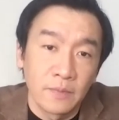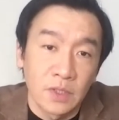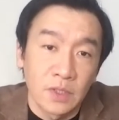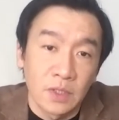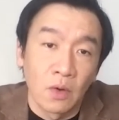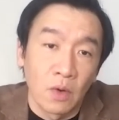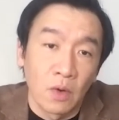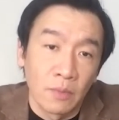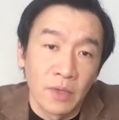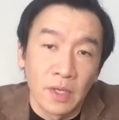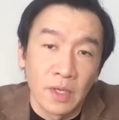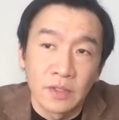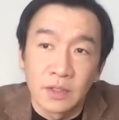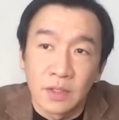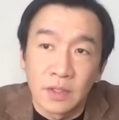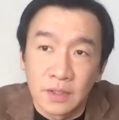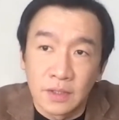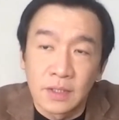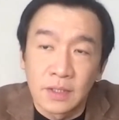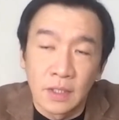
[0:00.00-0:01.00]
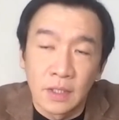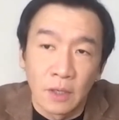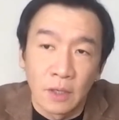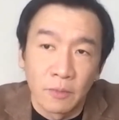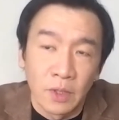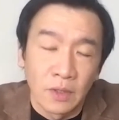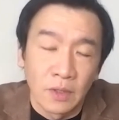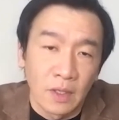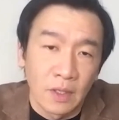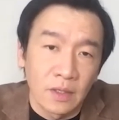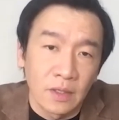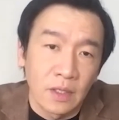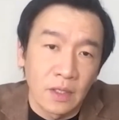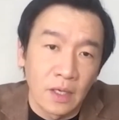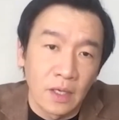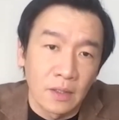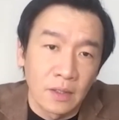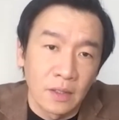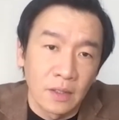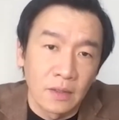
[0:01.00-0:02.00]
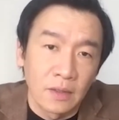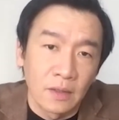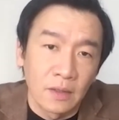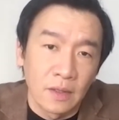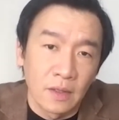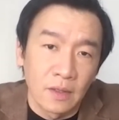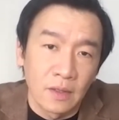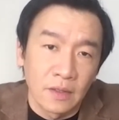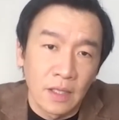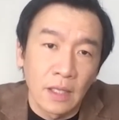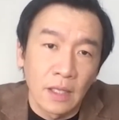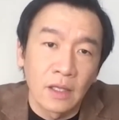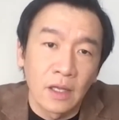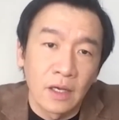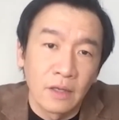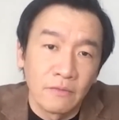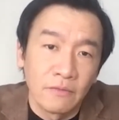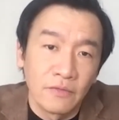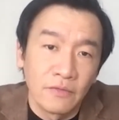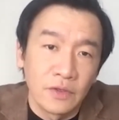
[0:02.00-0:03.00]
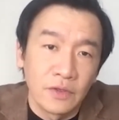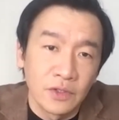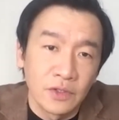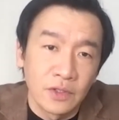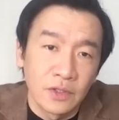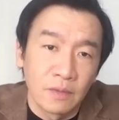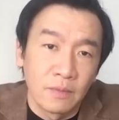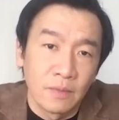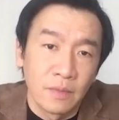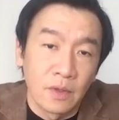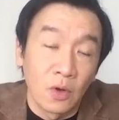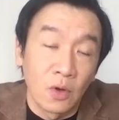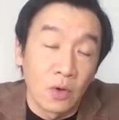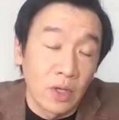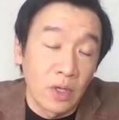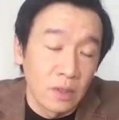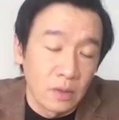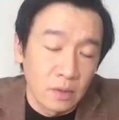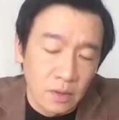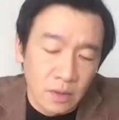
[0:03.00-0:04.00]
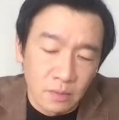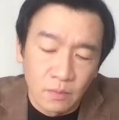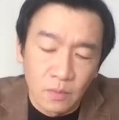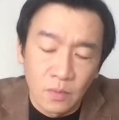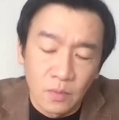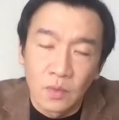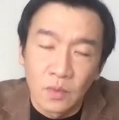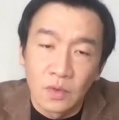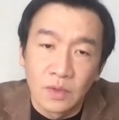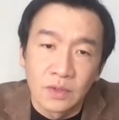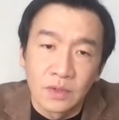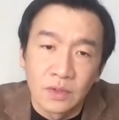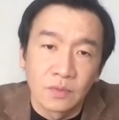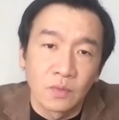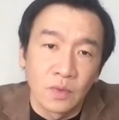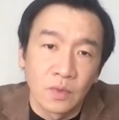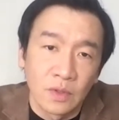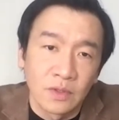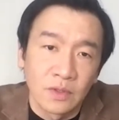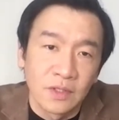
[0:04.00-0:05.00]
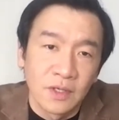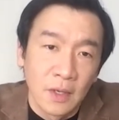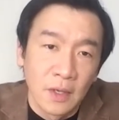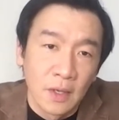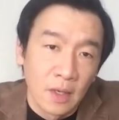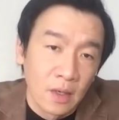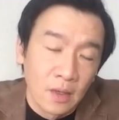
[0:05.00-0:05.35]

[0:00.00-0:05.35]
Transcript: So I mean, as you can see, I mean that that that, that line "finish them or kill them" was was,